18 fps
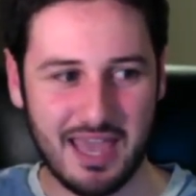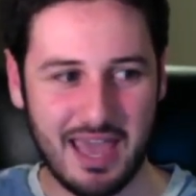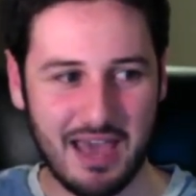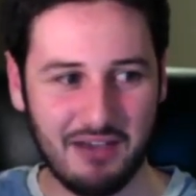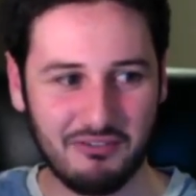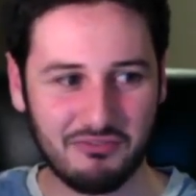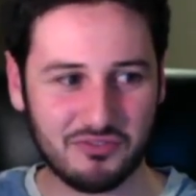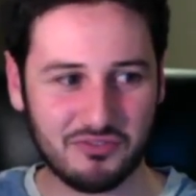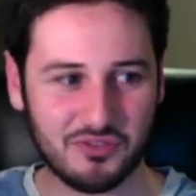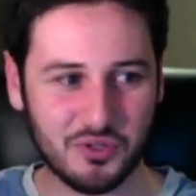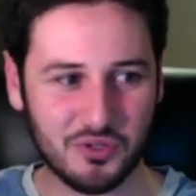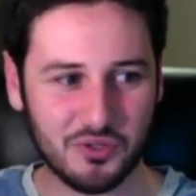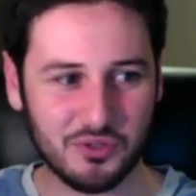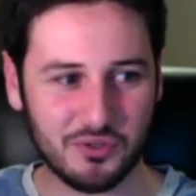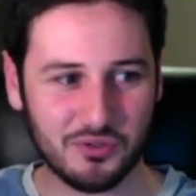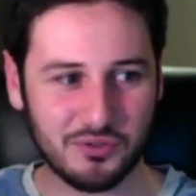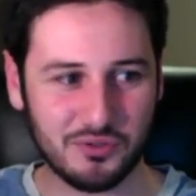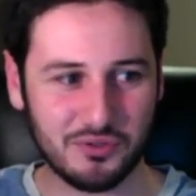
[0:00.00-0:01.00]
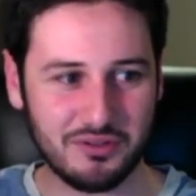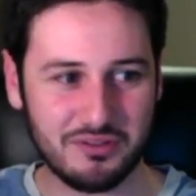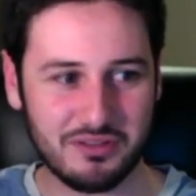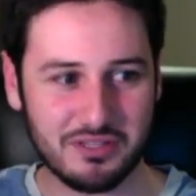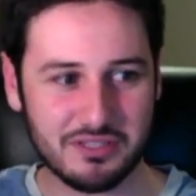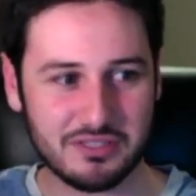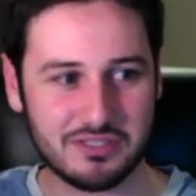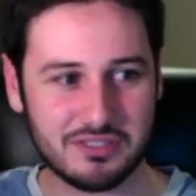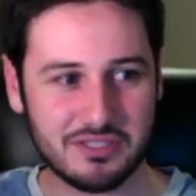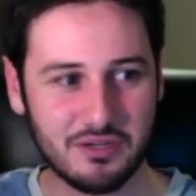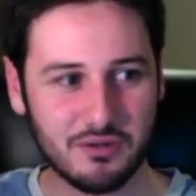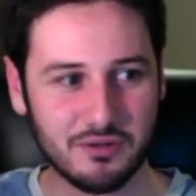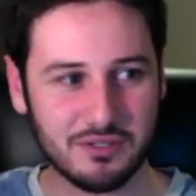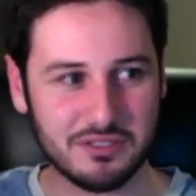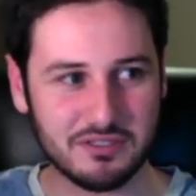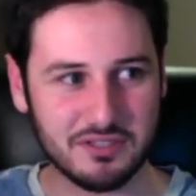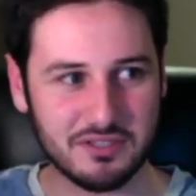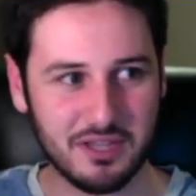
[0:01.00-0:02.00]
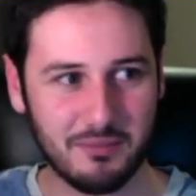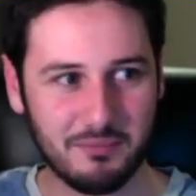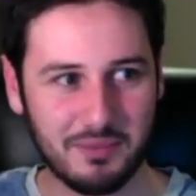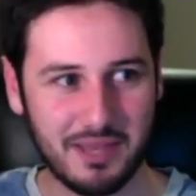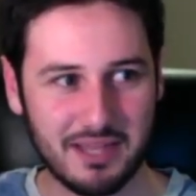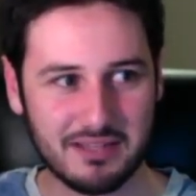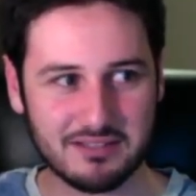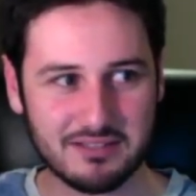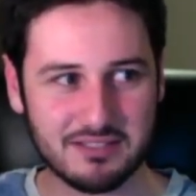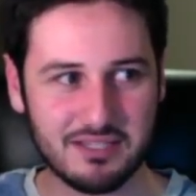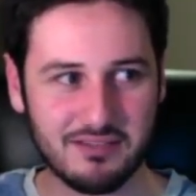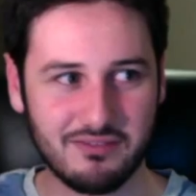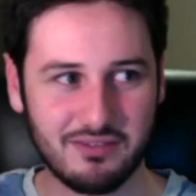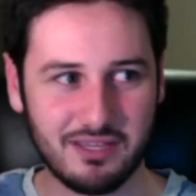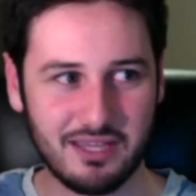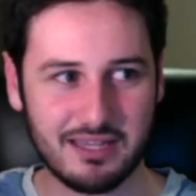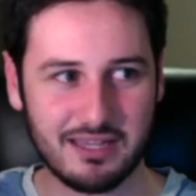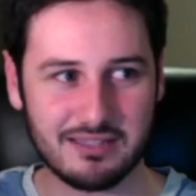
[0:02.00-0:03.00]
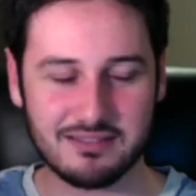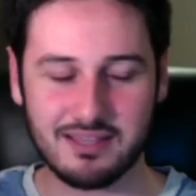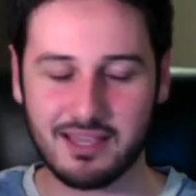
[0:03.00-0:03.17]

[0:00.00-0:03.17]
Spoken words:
after this year is up at CVS,